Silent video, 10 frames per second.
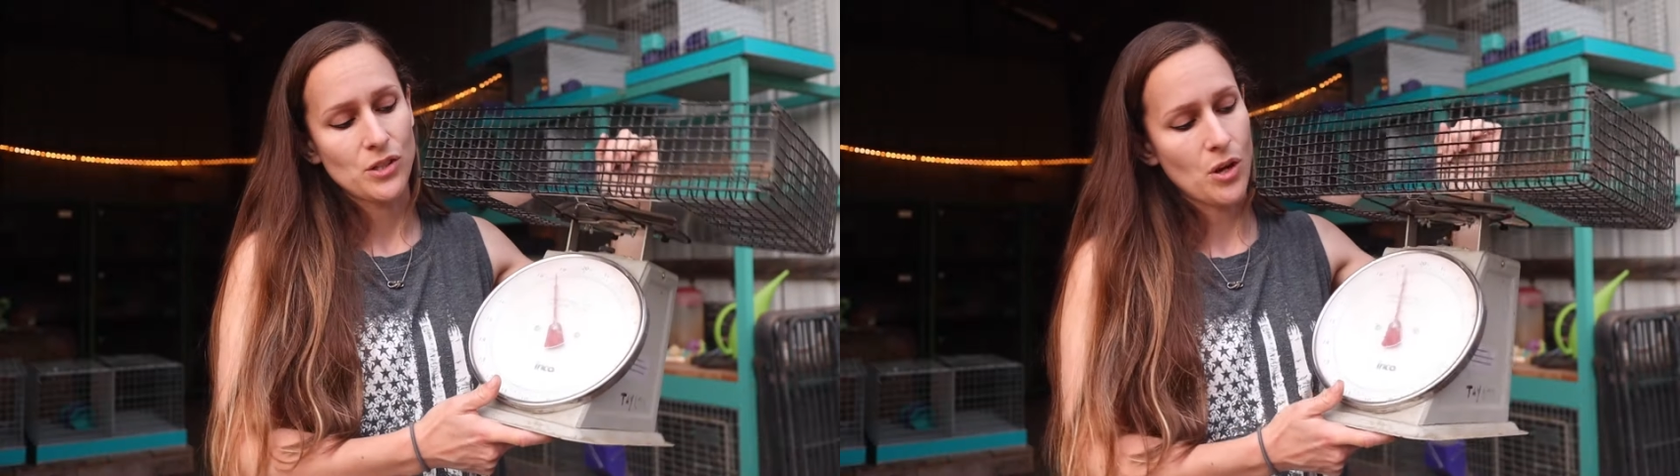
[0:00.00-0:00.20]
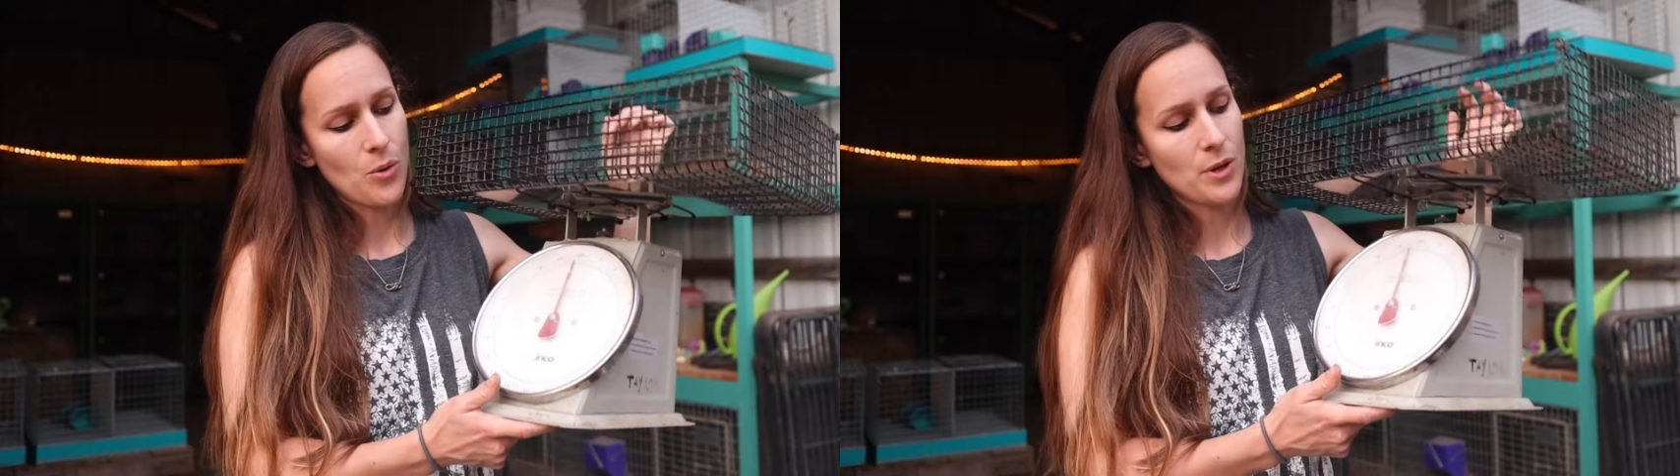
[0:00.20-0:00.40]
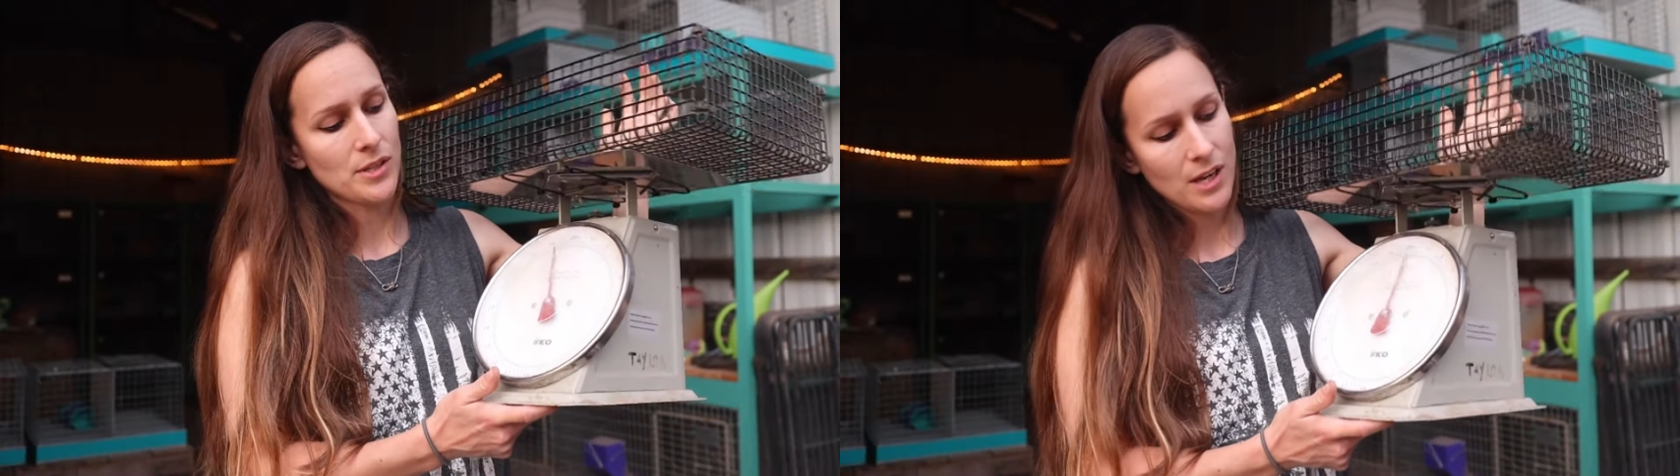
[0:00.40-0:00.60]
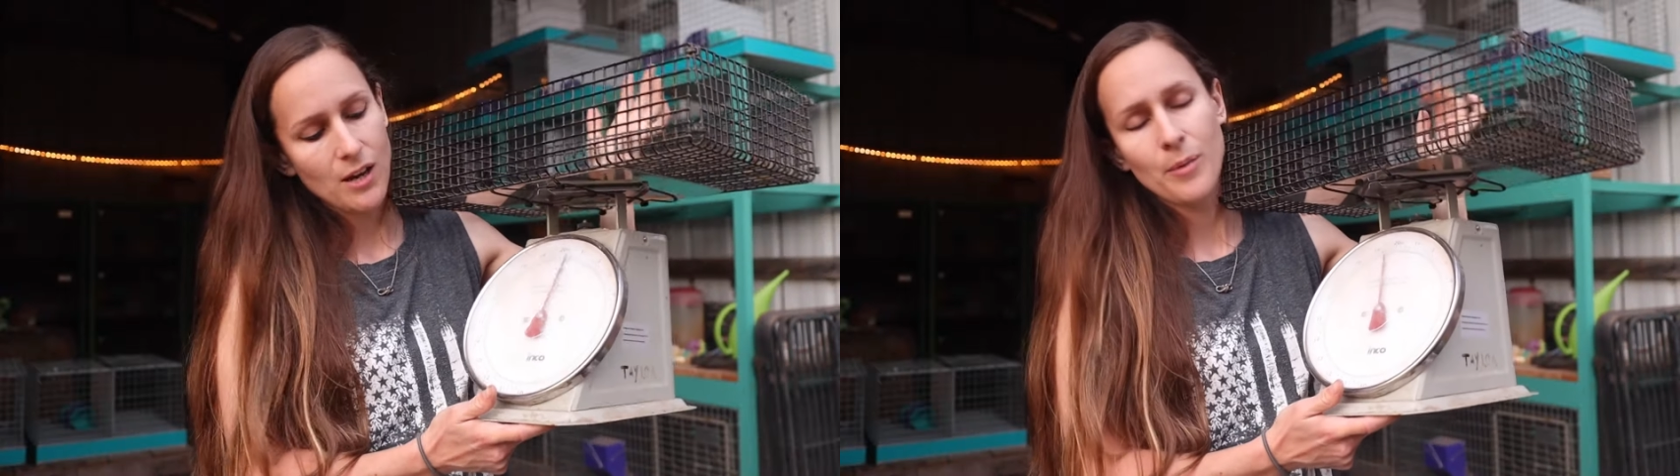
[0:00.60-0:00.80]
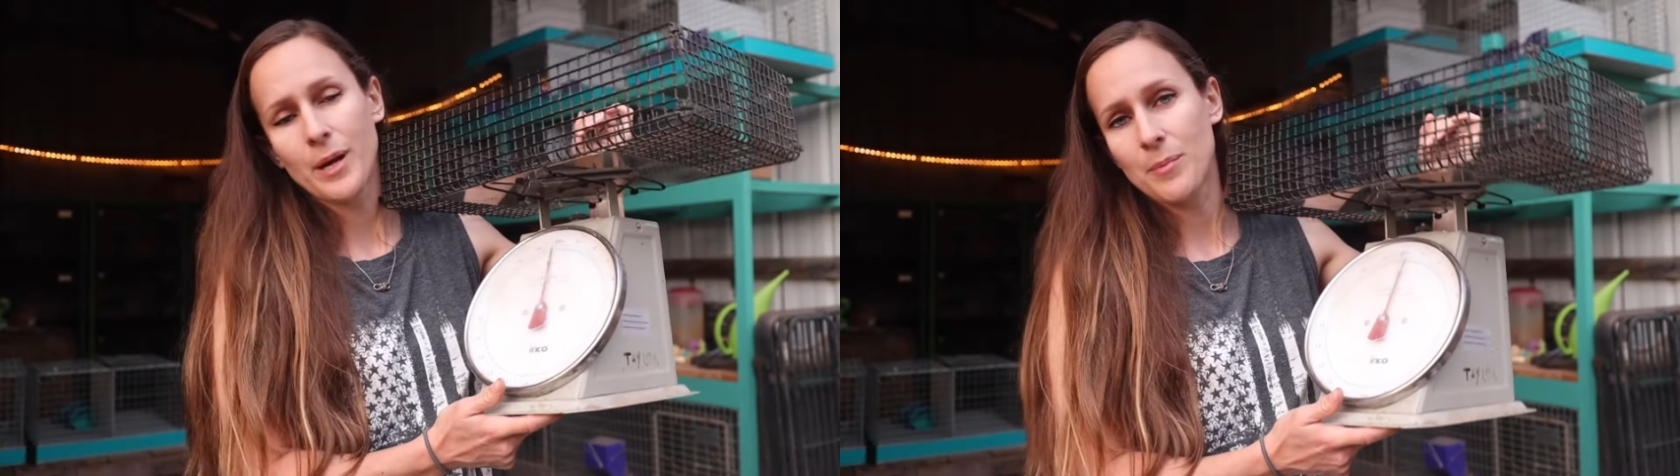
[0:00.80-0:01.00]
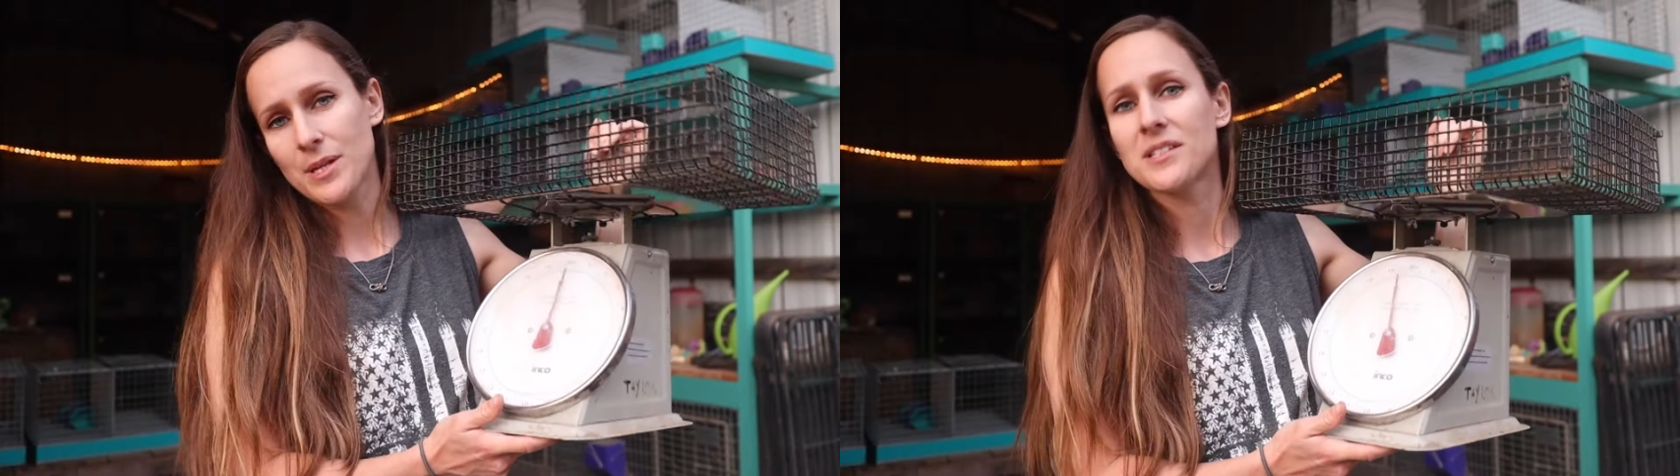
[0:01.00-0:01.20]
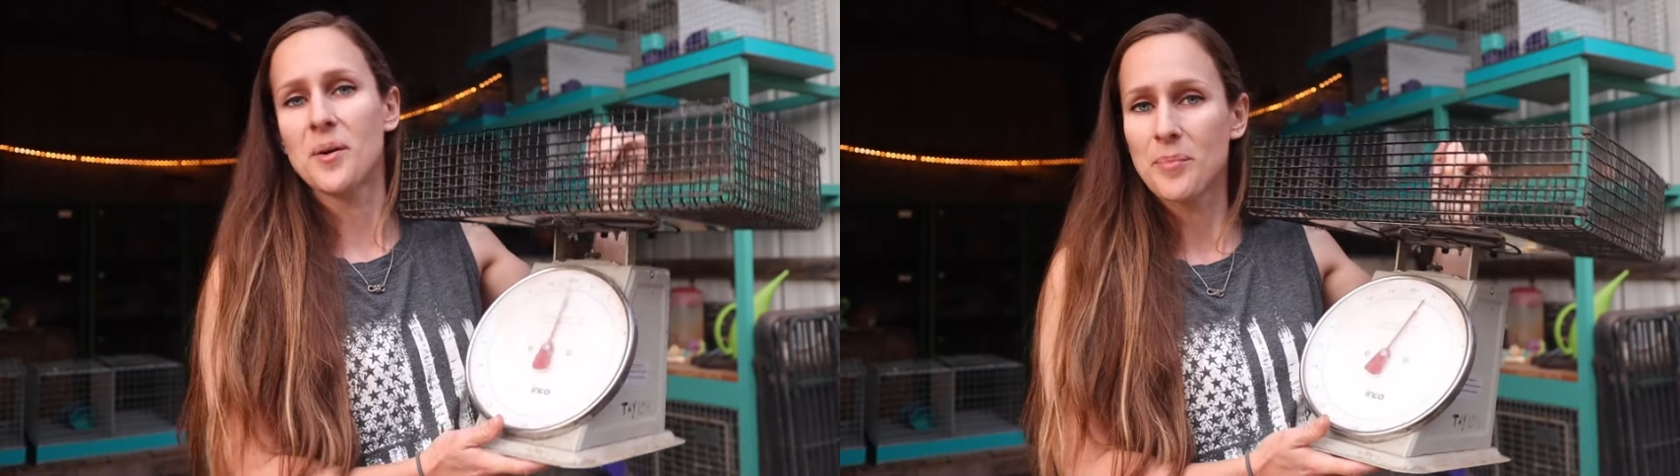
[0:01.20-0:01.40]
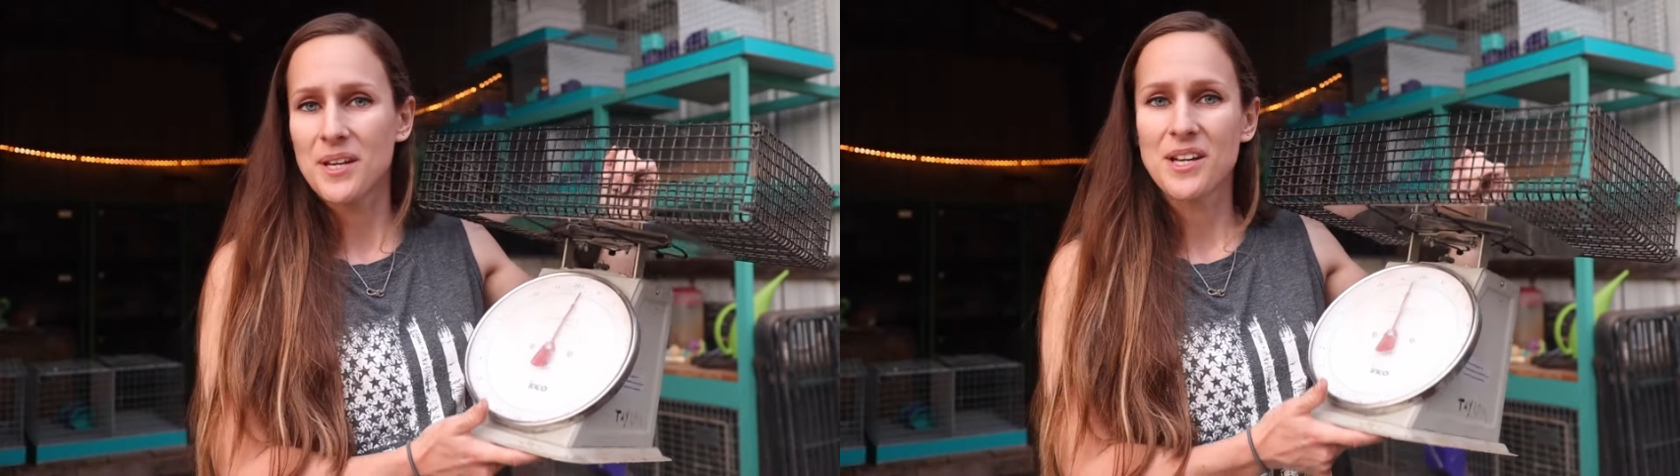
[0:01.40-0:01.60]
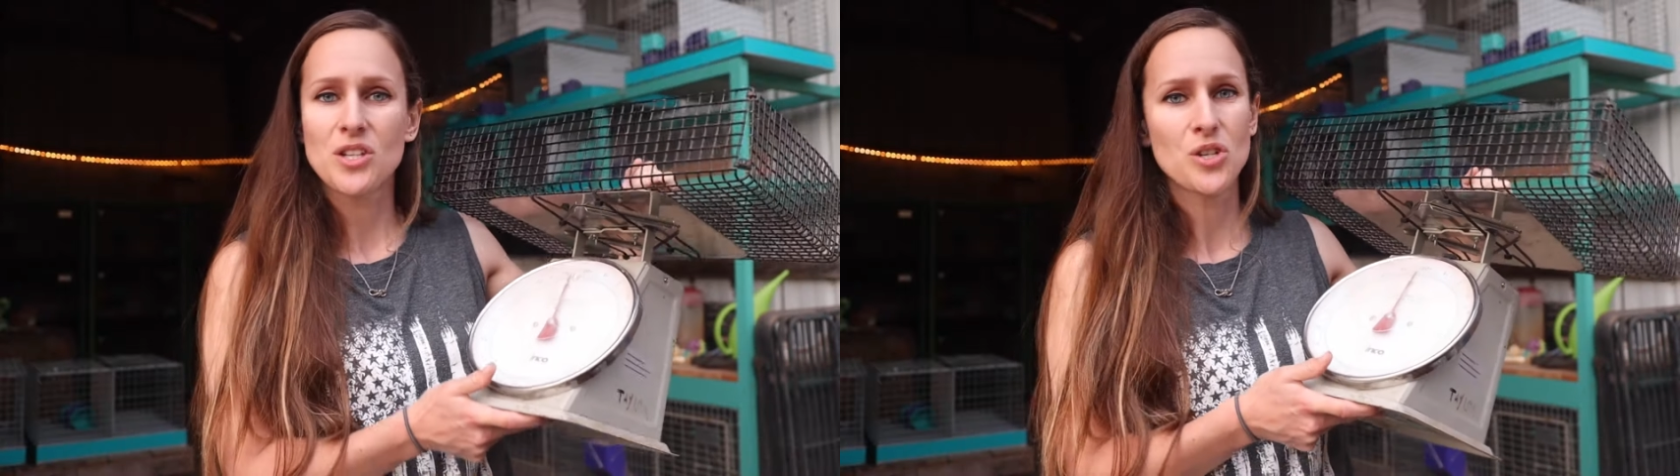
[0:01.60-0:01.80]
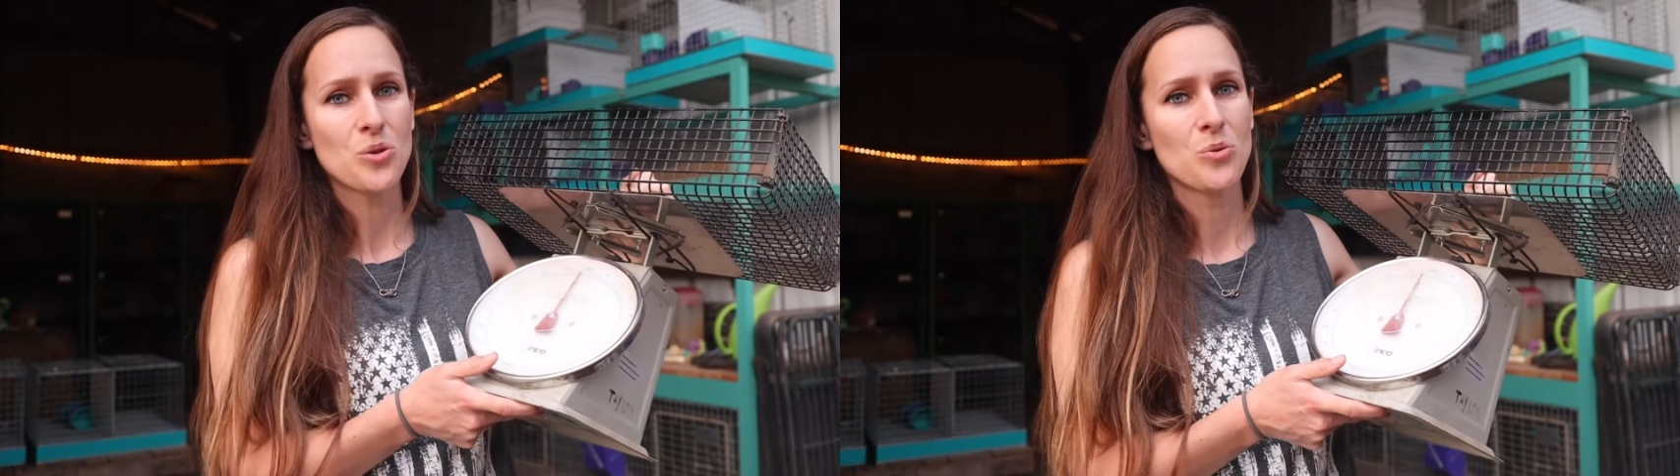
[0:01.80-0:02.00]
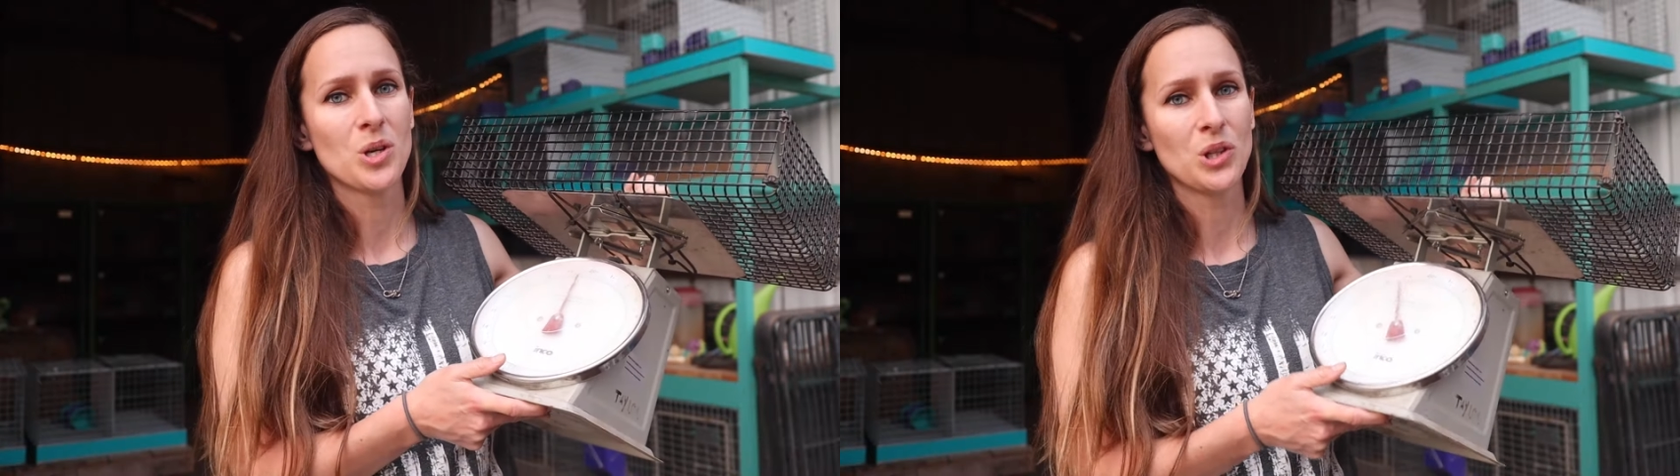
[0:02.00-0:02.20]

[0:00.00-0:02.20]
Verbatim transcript: So a scale might be something to